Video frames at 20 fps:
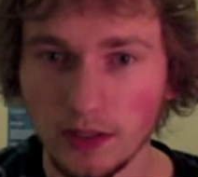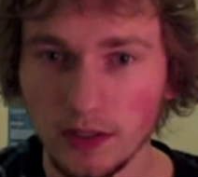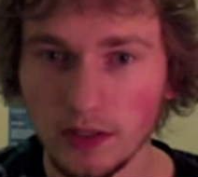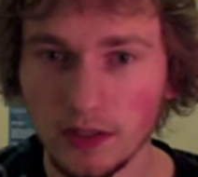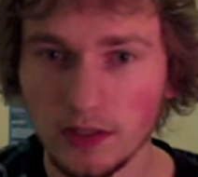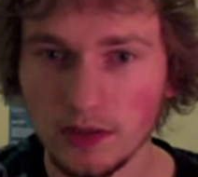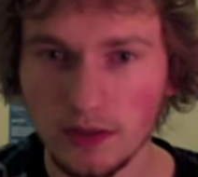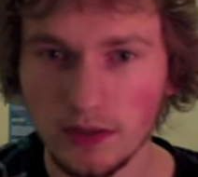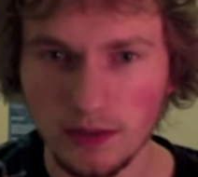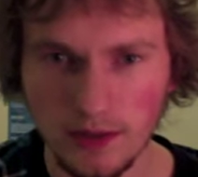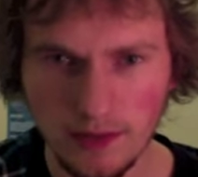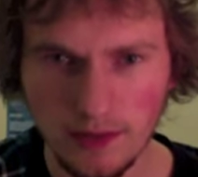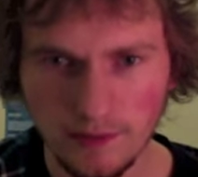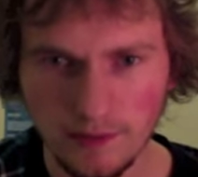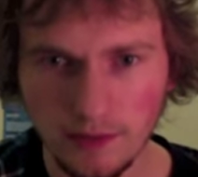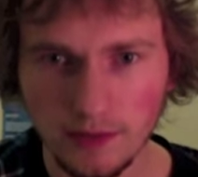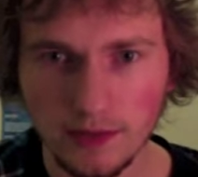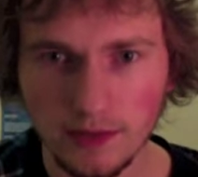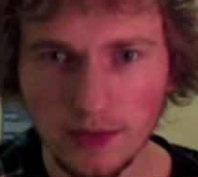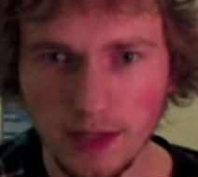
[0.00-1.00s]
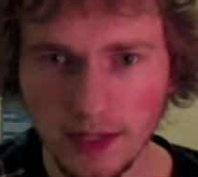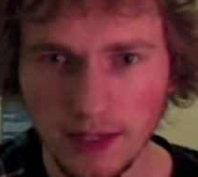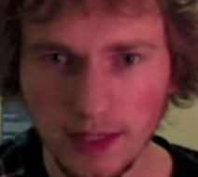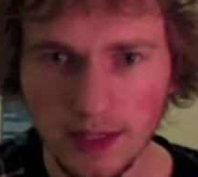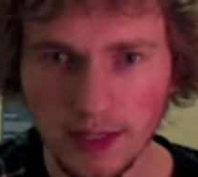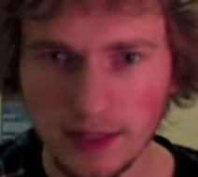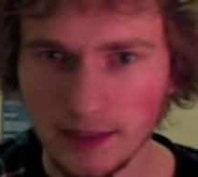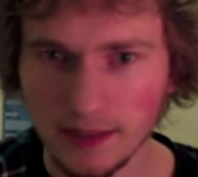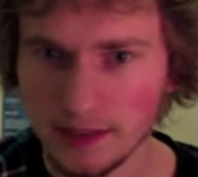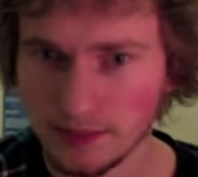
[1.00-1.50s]
So everyone that
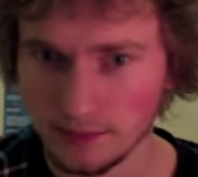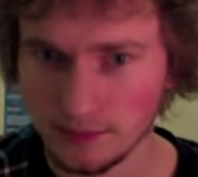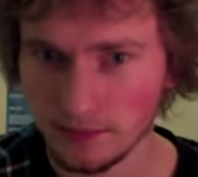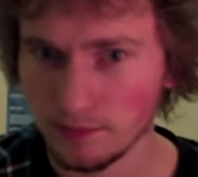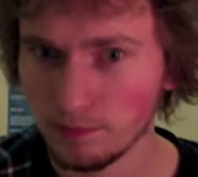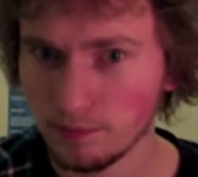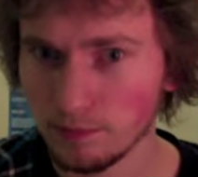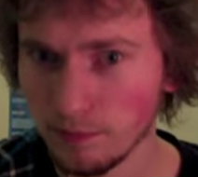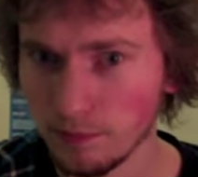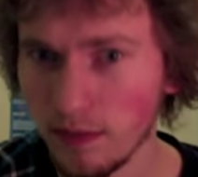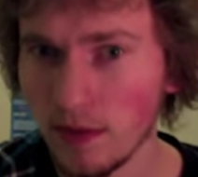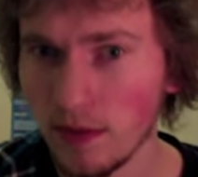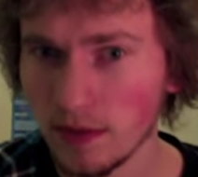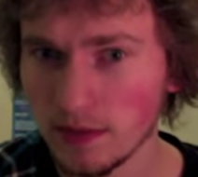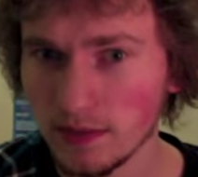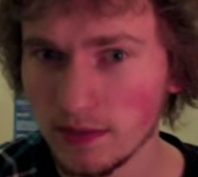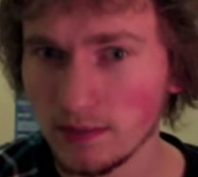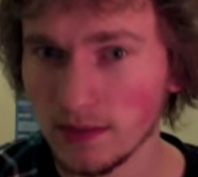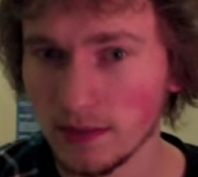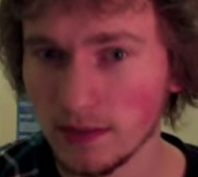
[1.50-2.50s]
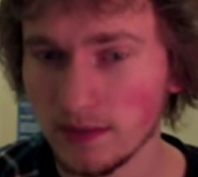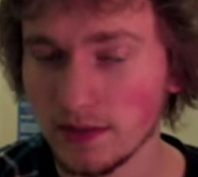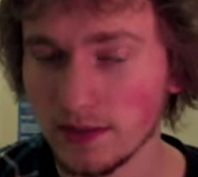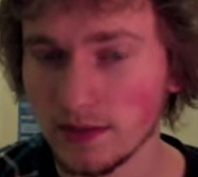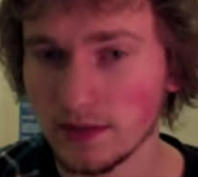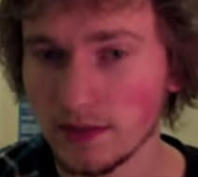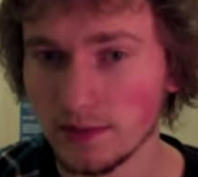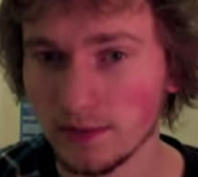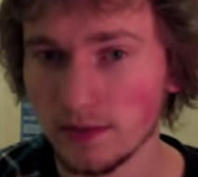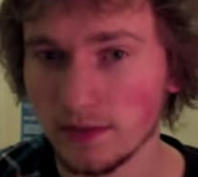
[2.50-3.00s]
hit is possibly
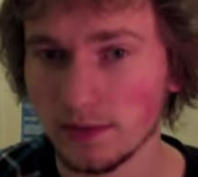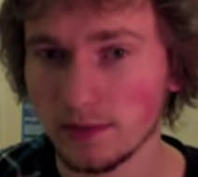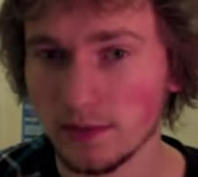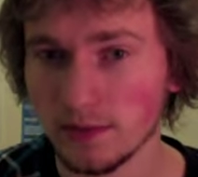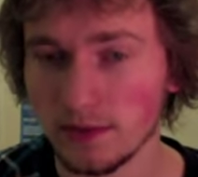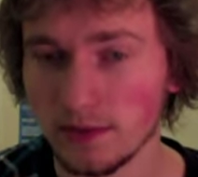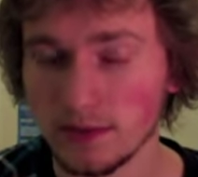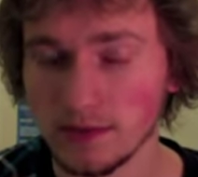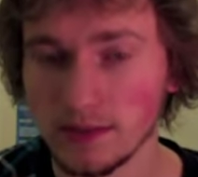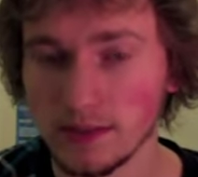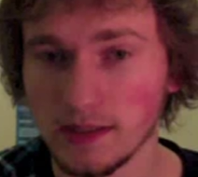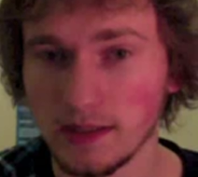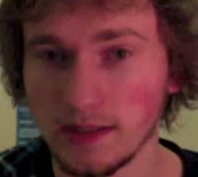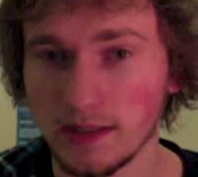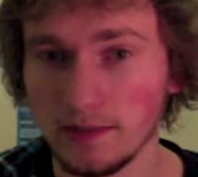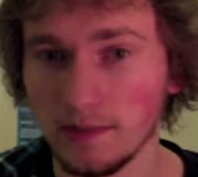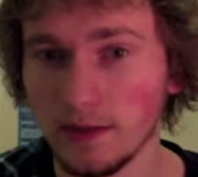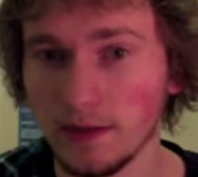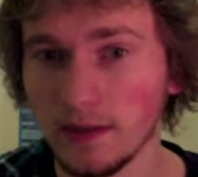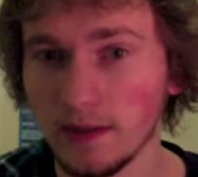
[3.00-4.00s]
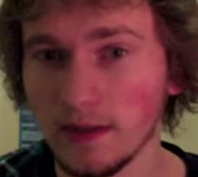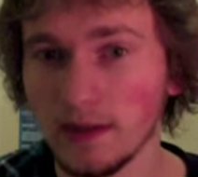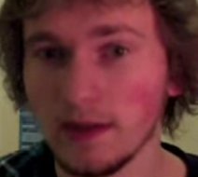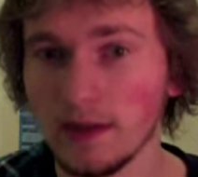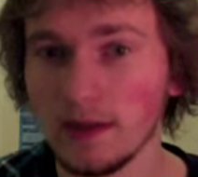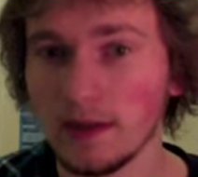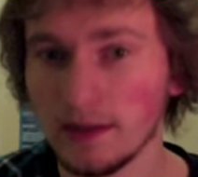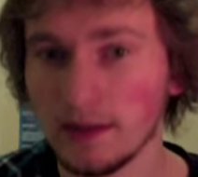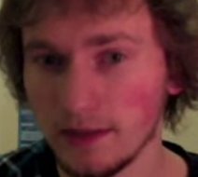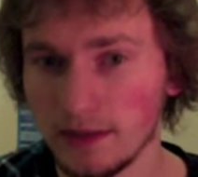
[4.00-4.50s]
going to wound all the time,
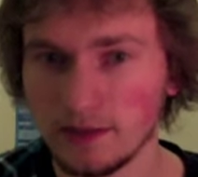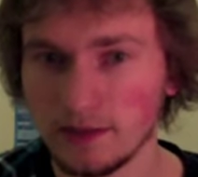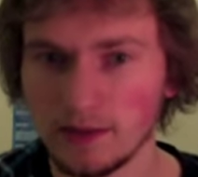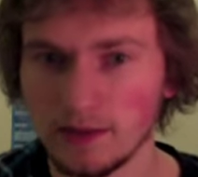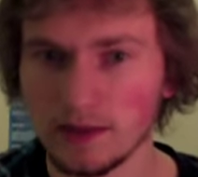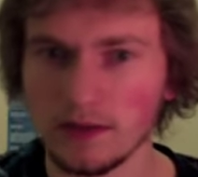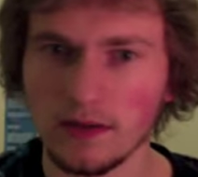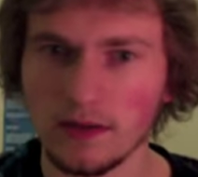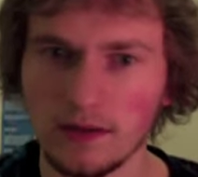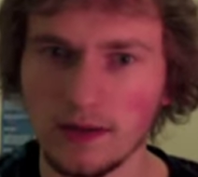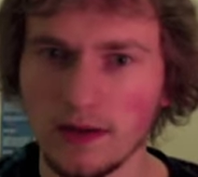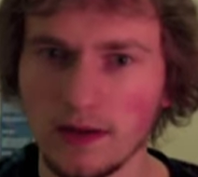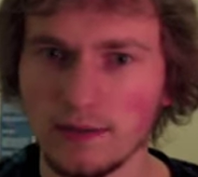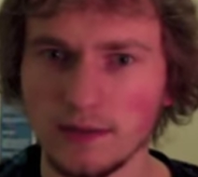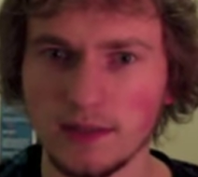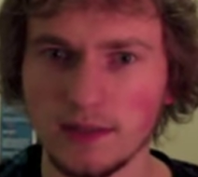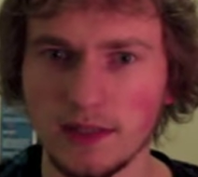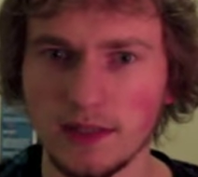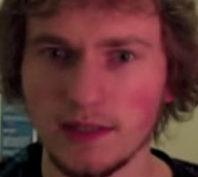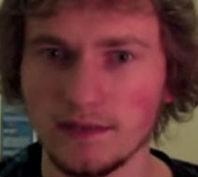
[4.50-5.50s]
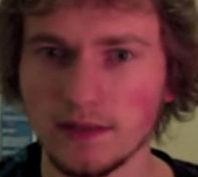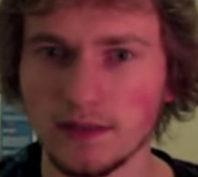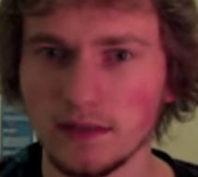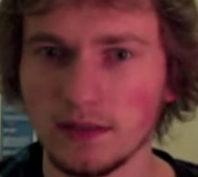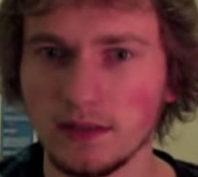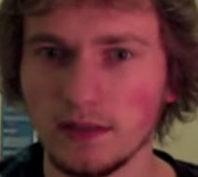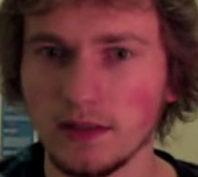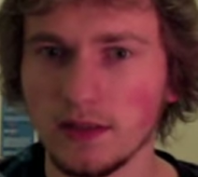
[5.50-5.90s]
and then you're ignoring armor saves.